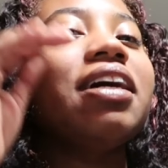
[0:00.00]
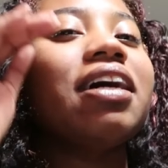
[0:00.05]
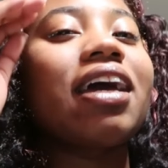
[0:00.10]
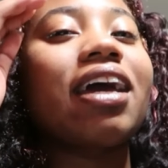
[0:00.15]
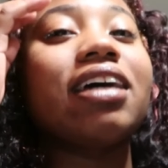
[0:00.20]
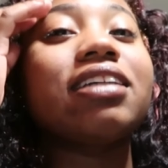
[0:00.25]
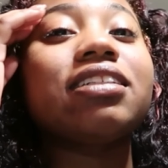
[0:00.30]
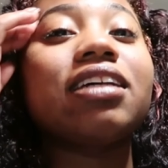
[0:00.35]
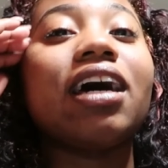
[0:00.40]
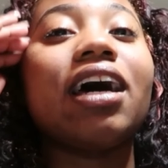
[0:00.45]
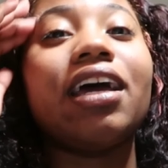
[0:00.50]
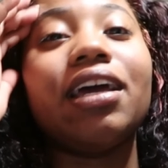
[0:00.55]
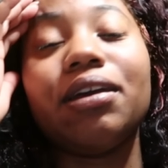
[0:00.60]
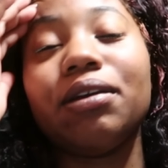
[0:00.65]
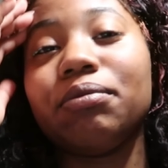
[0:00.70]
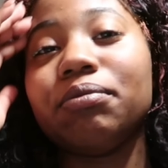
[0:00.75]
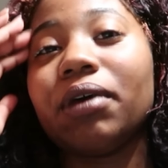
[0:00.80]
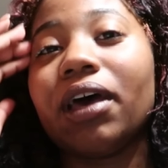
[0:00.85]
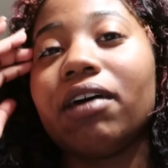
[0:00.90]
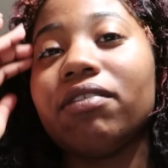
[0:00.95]
because
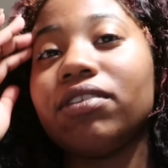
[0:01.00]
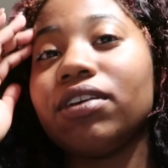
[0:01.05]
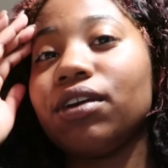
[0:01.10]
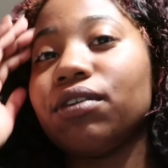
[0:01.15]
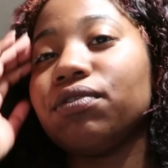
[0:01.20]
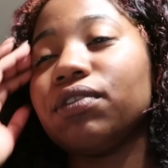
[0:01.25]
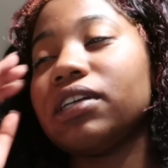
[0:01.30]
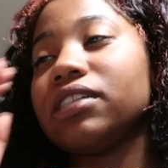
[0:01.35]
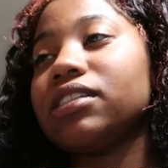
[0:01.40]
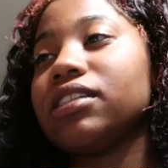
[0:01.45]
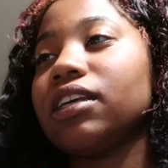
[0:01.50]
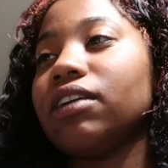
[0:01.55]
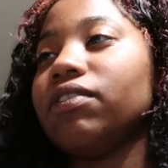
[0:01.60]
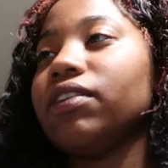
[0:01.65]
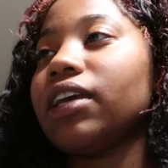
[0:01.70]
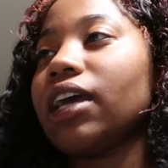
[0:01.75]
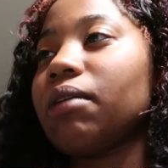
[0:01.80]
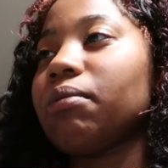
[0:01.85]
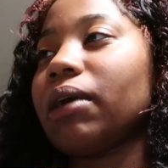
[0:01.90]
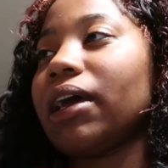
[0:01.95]
i'm having a
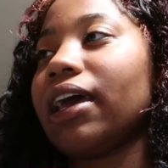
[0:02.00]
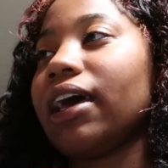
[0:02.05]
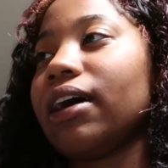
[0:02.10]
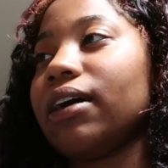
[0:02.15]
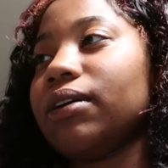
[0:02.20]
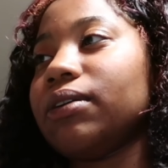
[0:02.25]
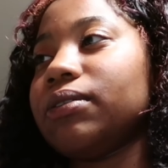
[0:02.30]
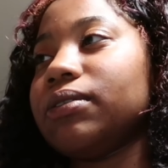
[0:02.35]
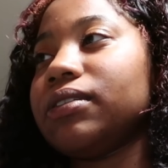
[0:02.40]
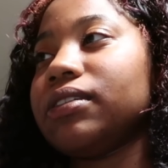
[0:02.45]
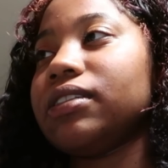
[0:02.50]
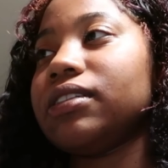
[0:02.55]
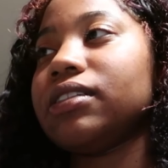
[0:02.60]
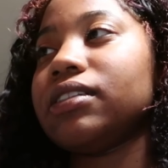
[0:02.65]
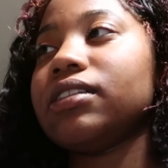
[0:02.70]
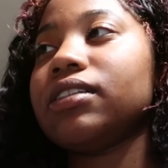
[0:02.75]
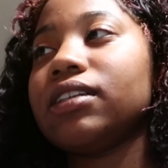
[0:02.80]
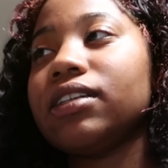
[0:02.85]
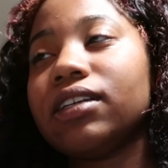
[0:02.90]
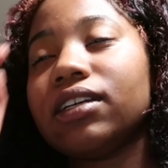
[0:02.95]
friendsgiving at my house
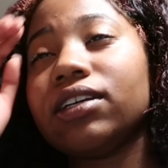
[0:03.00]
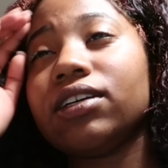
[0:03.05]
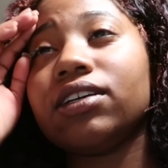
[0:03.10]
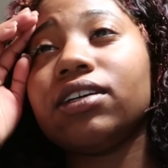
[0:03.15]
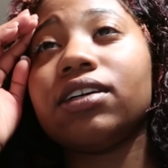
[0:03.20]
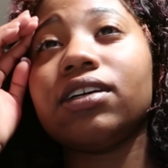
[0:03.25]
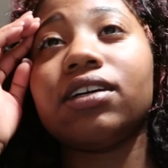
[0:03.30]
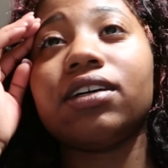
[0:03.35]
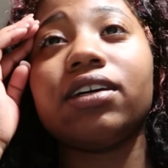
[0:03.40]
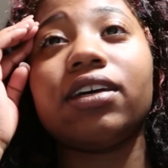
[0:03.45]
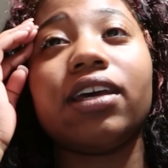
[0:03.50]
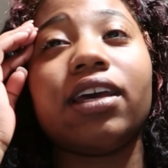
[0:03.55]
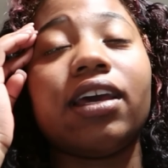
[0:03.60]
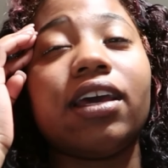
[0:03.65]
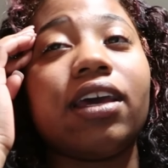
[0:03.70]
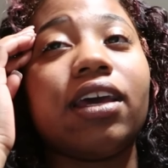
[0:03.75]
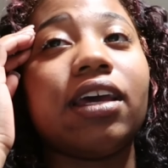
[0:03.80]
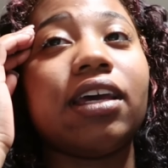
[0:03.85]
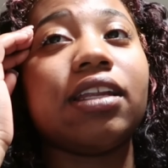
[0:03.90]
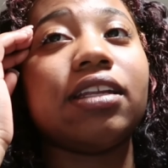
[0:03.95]

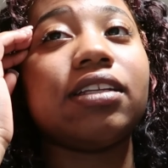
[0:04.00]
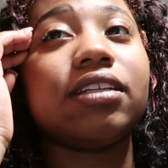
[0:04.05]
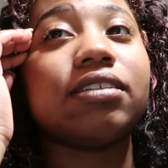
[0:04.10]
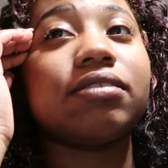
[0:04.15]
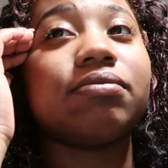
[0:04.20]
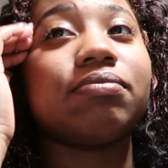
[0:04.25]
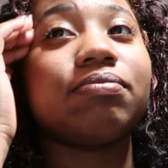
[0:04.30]
and